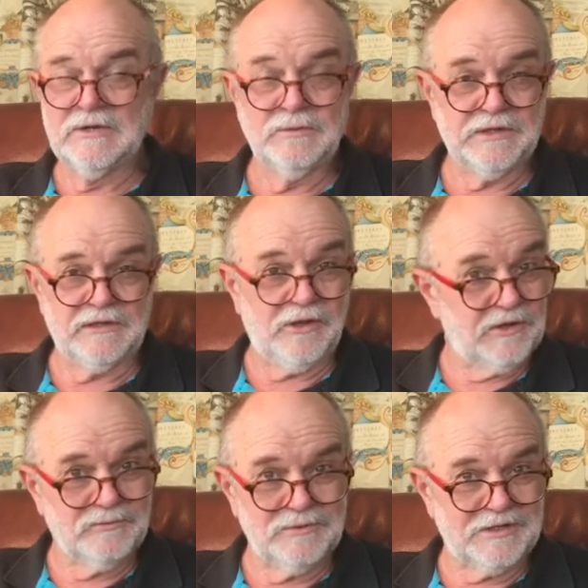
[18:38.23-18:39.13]
with a
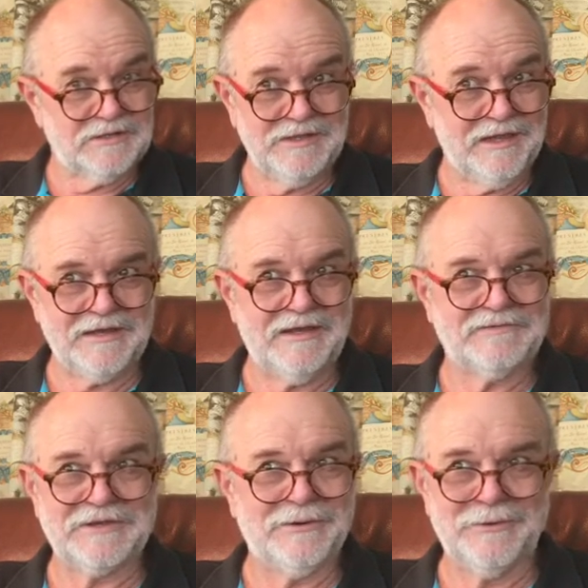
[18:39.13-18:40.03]
lot of water, nearly
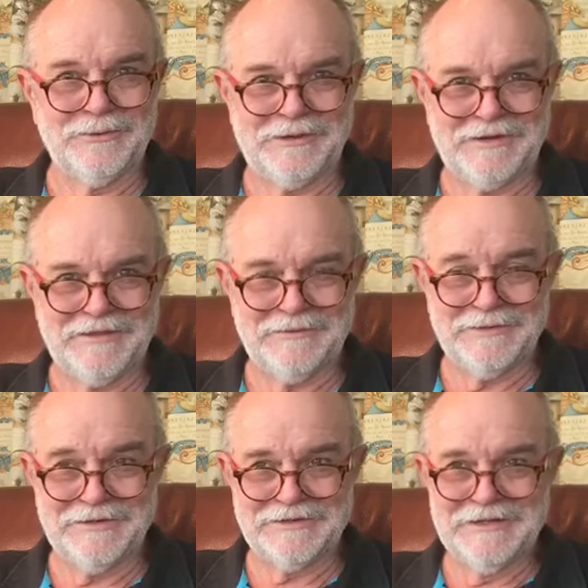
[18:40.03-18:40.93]
enough to go all the way around the
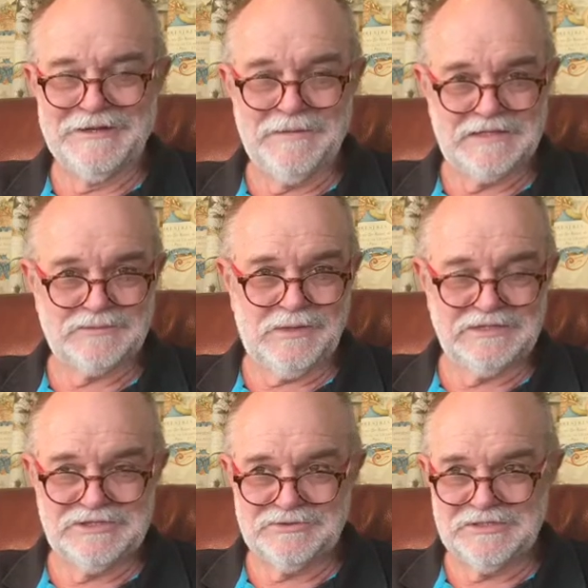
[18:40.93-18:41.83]
world. That's
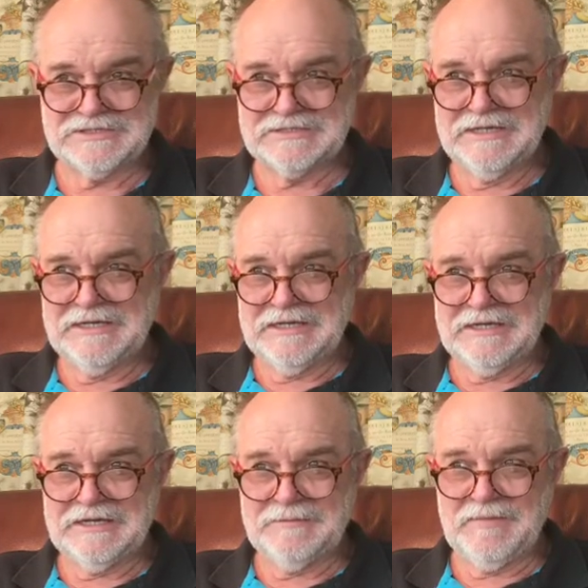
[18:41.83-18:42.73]
one choice.
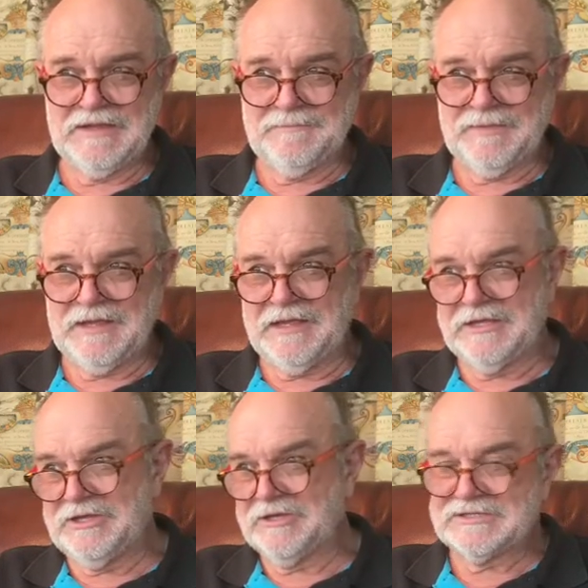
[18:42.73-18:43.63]

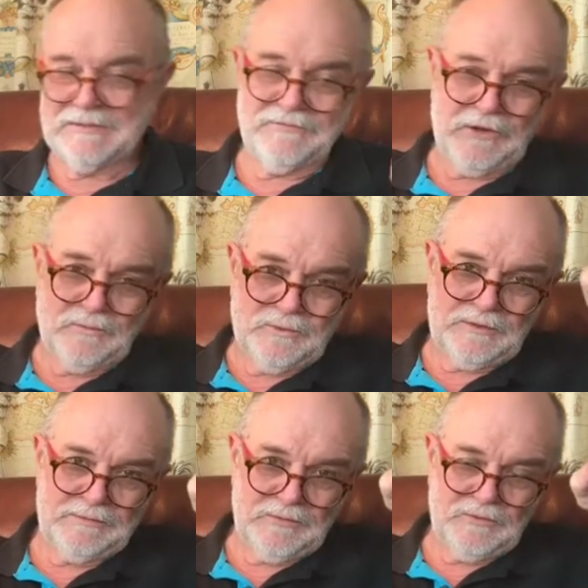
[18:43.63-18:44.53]
You know, some have got
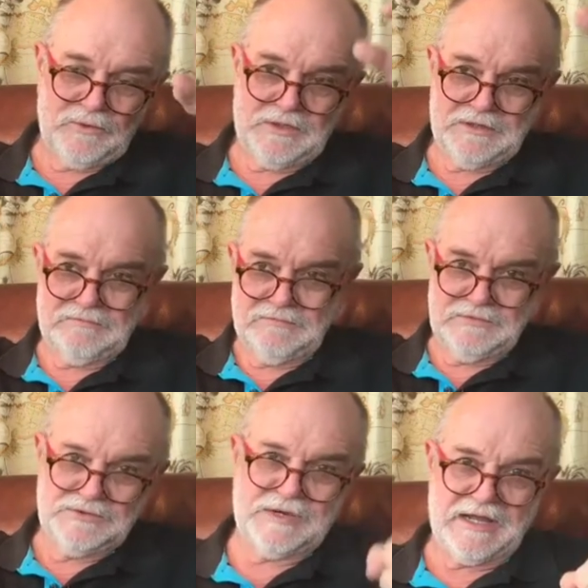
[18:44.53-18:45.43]
water
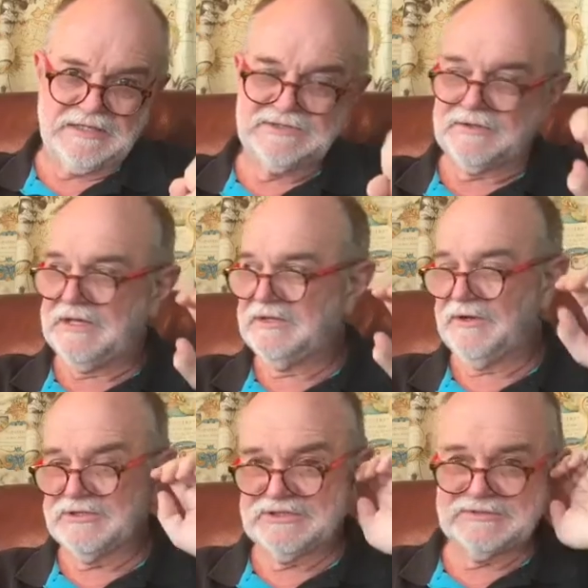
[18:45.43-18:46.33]
drains on their
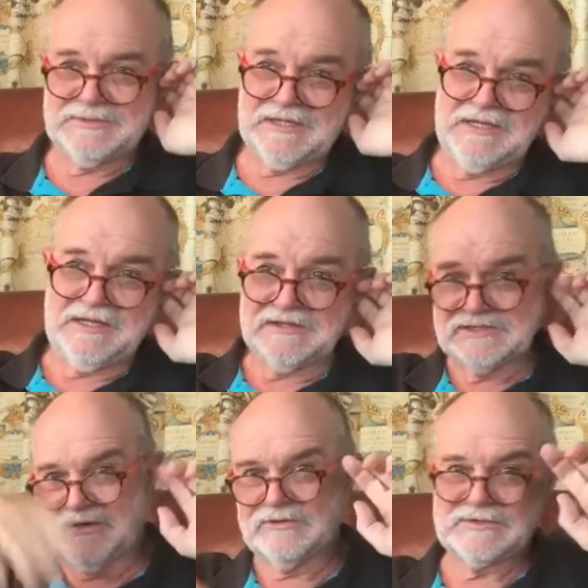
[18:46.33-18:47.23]
dodges, but then you get the
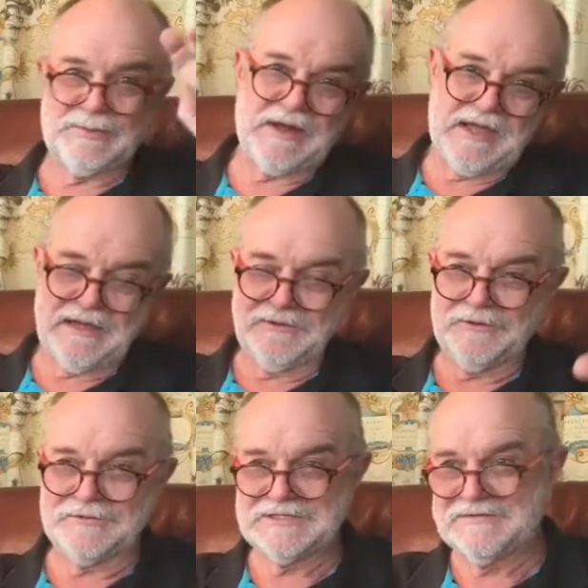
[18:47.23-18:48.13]
salt spray and all
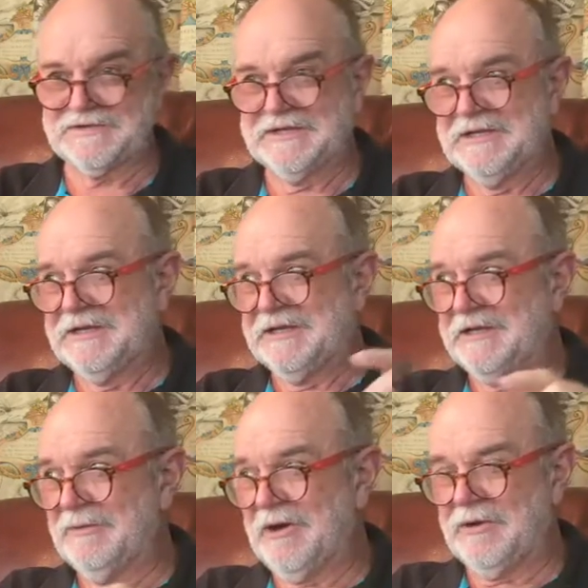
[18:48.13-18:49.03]
the rest of it.
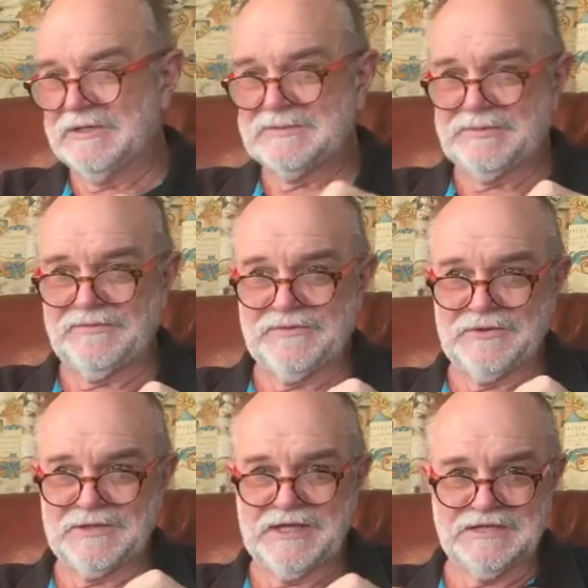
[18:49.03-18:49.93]
I always
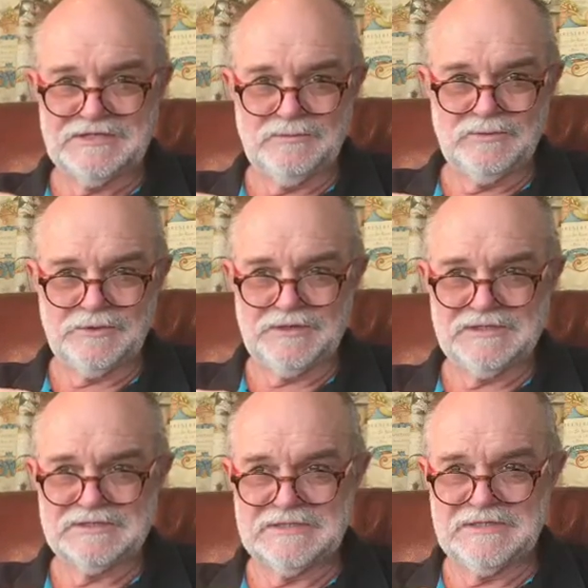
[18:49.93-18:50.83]
prefer catching water
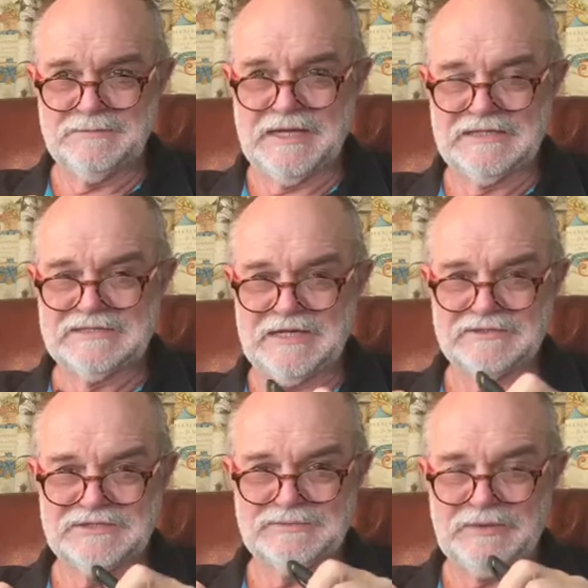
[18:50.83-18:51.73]
in a
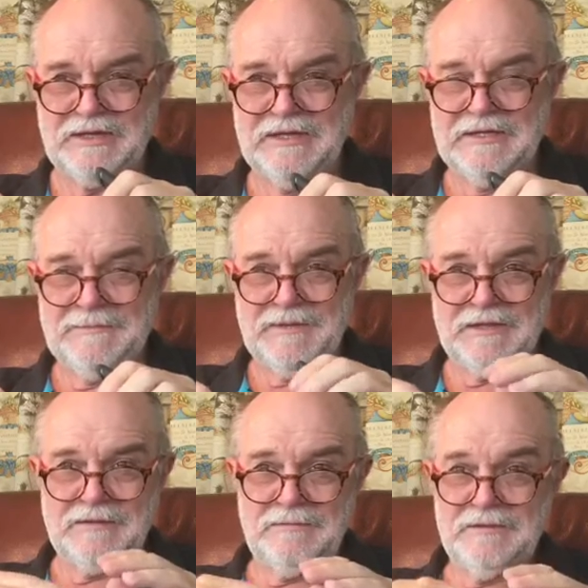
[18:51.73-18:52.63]
mainsail just by
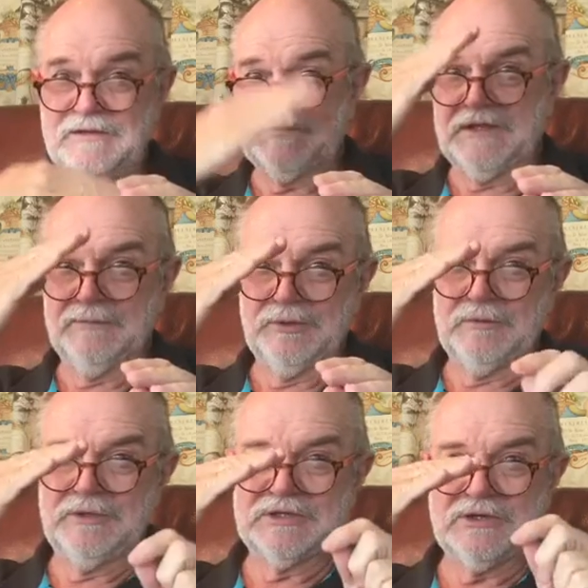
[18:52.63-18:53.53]
lifting your
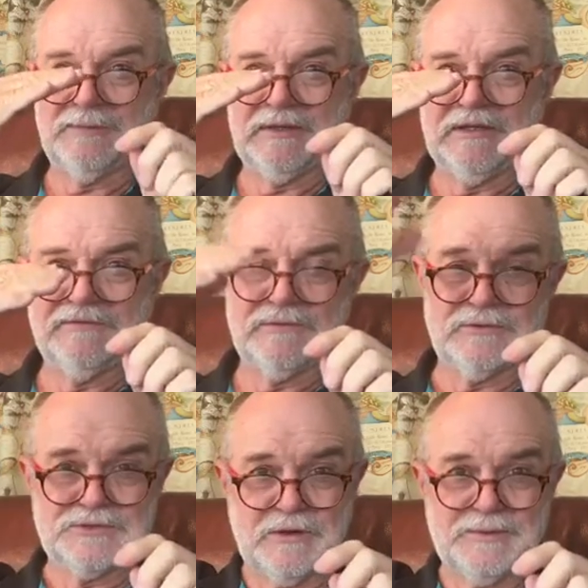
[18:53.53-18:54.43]
boom with your topping lift
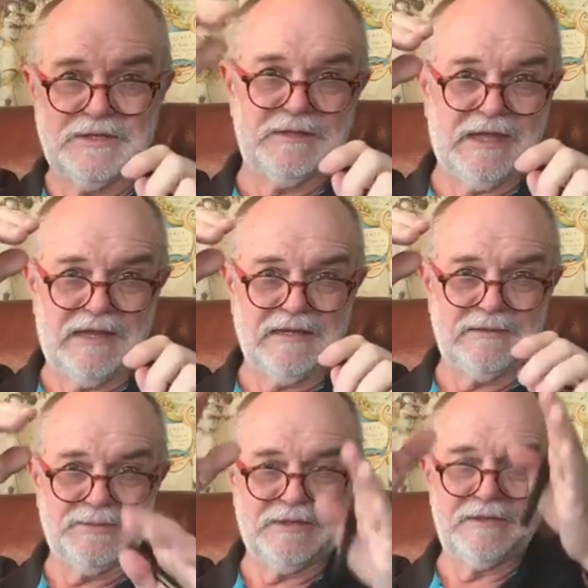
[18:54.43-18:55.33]
or dropping your
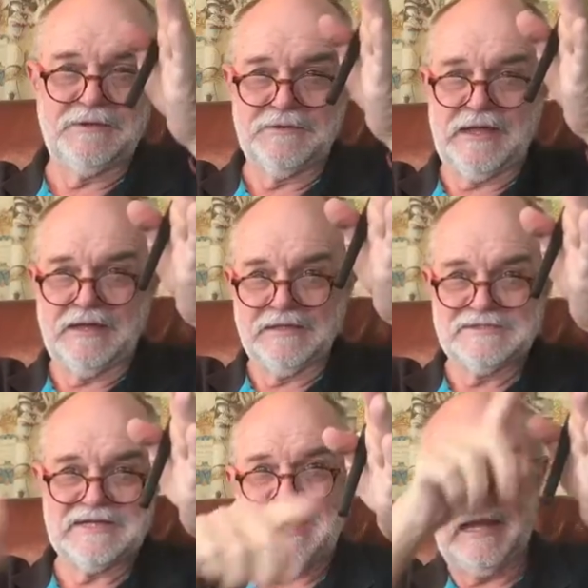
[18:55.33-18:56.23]
halyard a bit and creating a
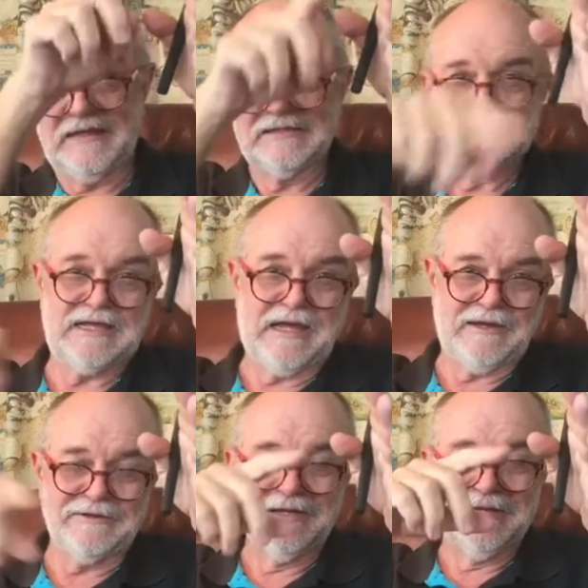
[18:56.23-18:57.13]
sag in the
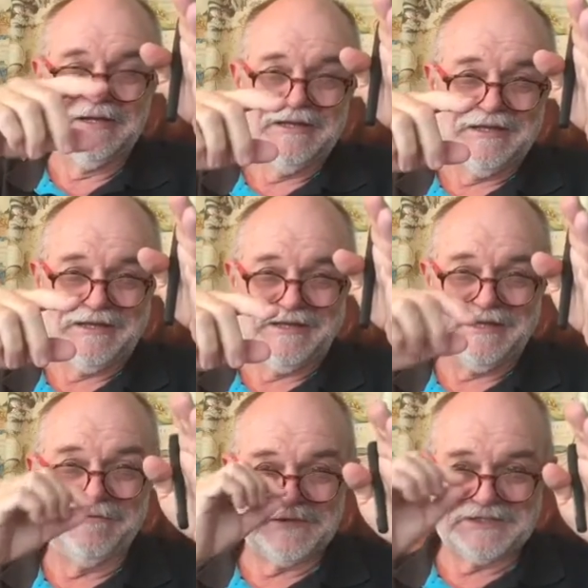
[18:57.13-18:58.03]
sail.
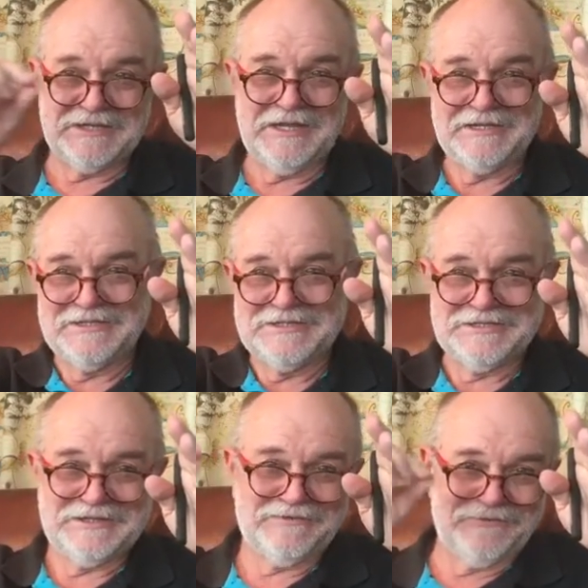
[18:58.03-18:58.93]
If it's connected
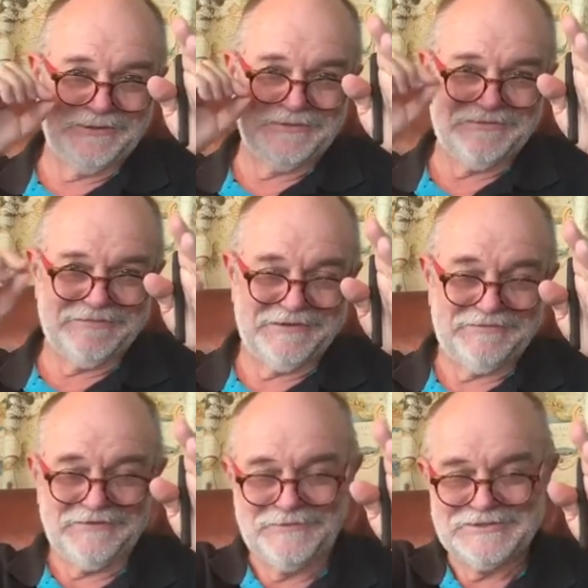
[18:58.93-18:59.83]
to the foot of,
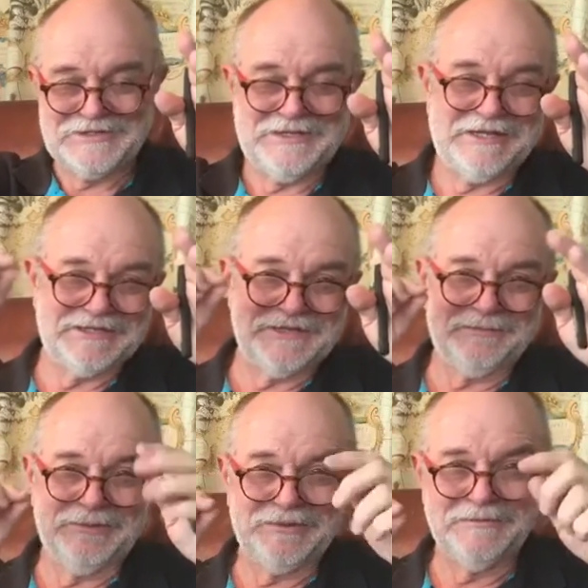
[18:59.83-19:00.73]
if the foot's connected to the
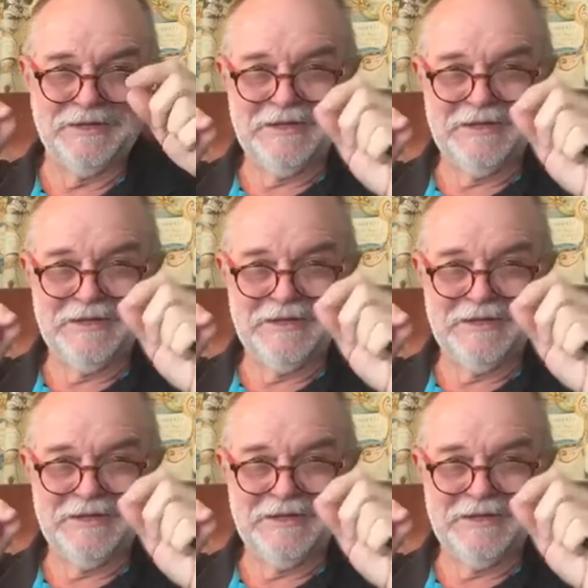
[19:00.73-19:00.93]
boom,